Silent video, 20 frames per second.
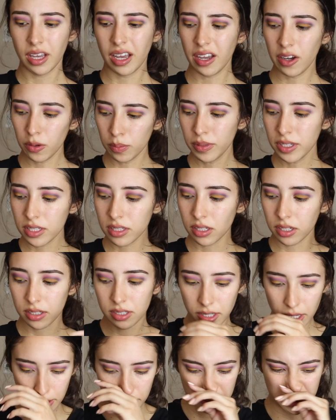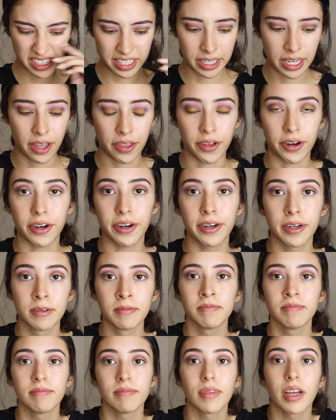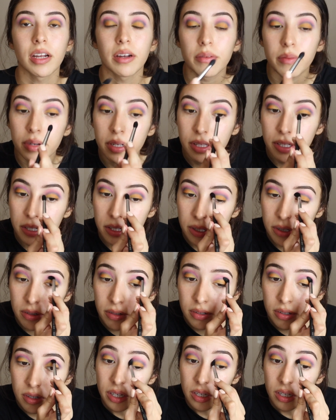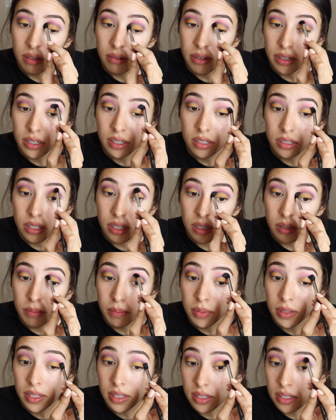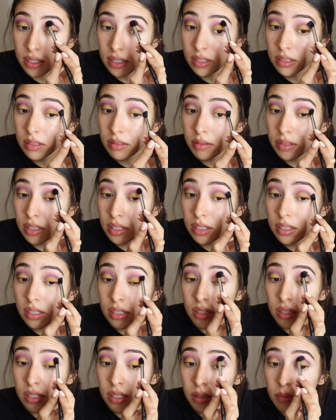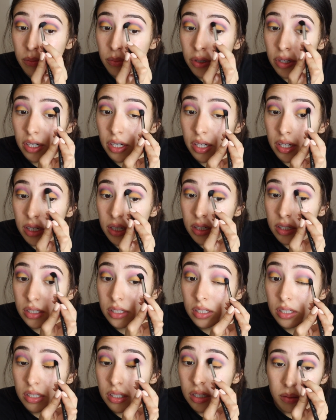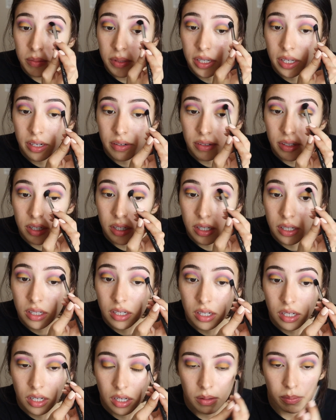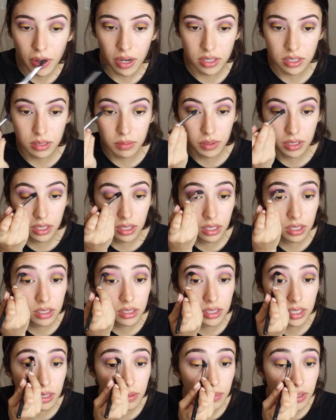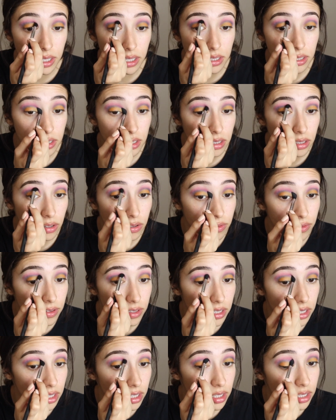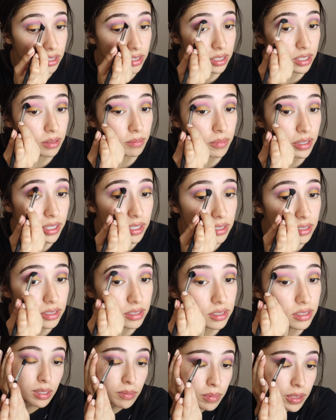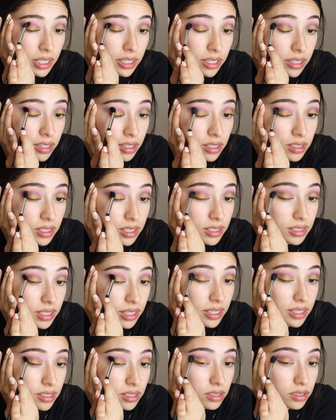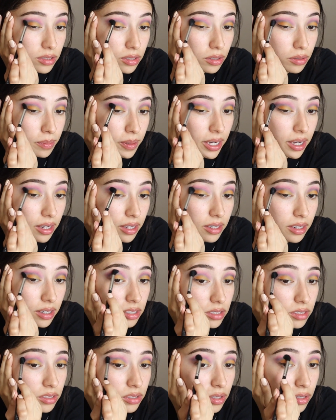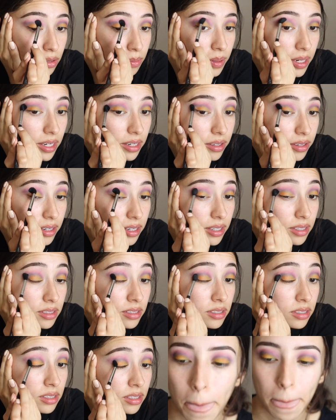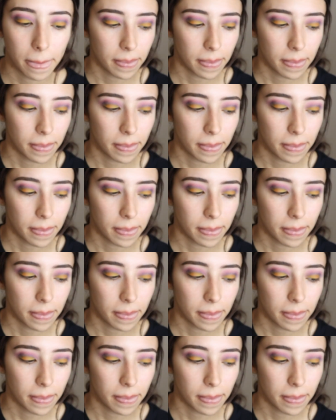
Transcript: I hope this look comes together. I really do. Okay, we're gonna try to blend this with this clean brush. Make everything possibly look seamless. Hopefully look seamless. The blending on this eye is so bad. So bad, you guys.